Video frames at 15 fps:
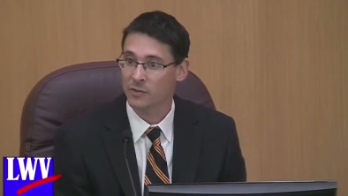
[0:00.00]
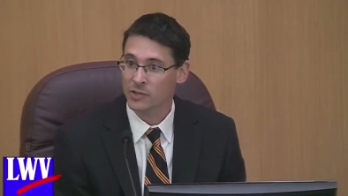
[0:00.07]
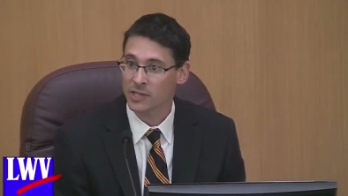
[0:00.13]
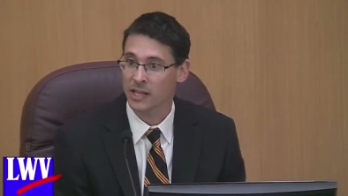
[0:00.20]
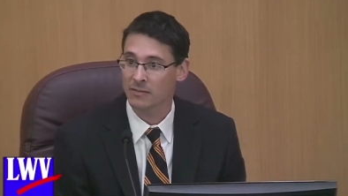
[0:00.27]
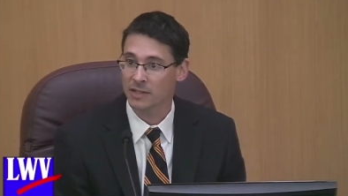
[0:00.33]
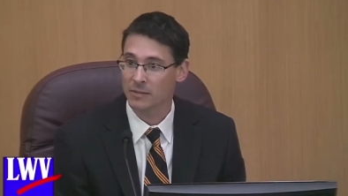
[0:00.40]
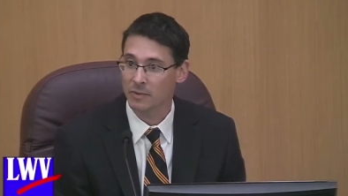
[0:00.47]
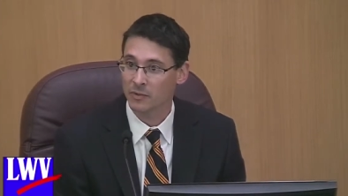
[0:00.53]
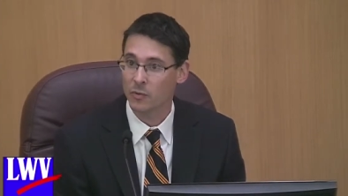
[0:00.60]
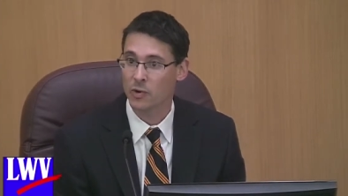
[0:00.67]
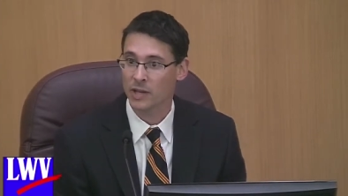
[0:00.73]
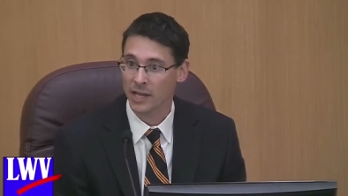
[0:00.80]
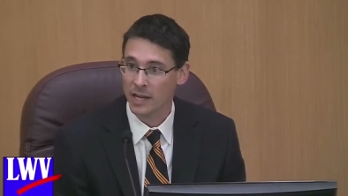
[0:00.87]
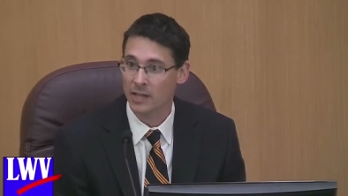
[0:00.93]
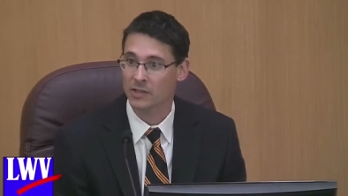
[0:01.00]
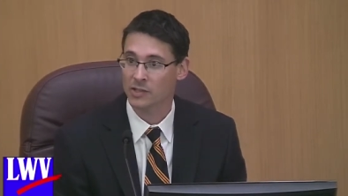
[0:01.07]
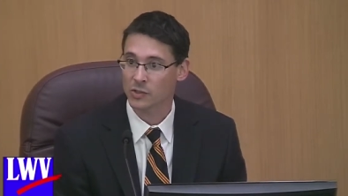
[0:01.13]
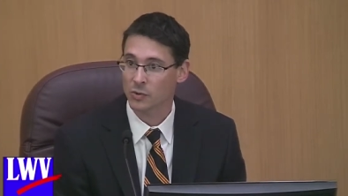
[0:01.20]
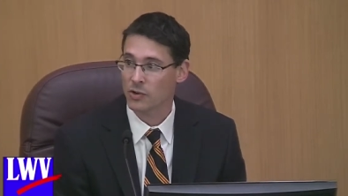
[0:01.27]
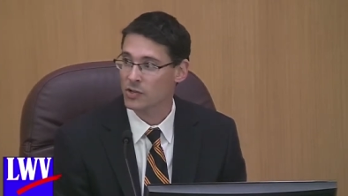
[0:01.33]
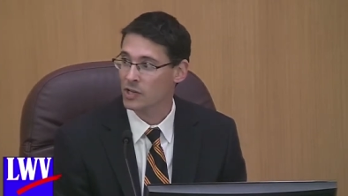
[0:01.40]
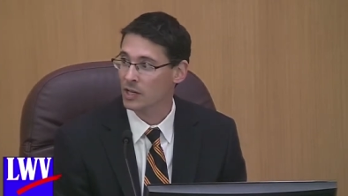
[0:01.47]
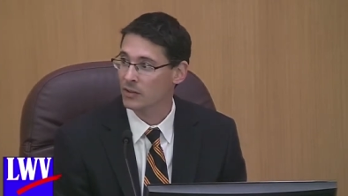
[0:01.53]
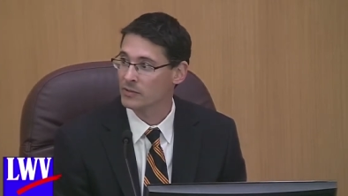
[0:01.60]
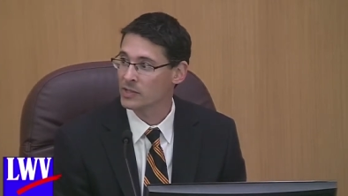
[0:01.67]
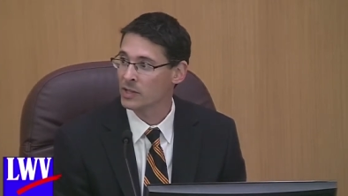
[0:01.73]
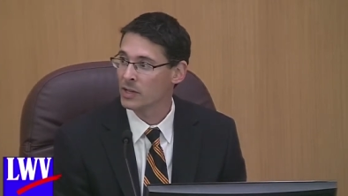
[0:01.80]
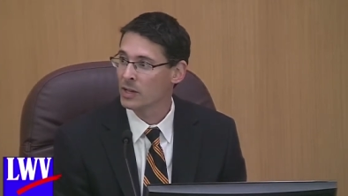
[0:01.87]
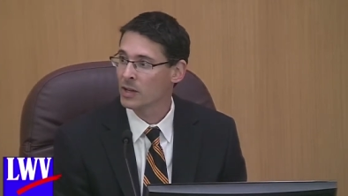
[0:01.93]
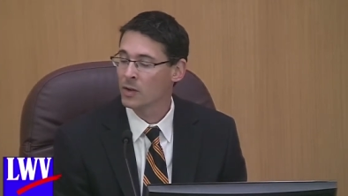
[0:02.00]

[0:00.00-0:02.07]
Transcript: for safety before they hit store shelves,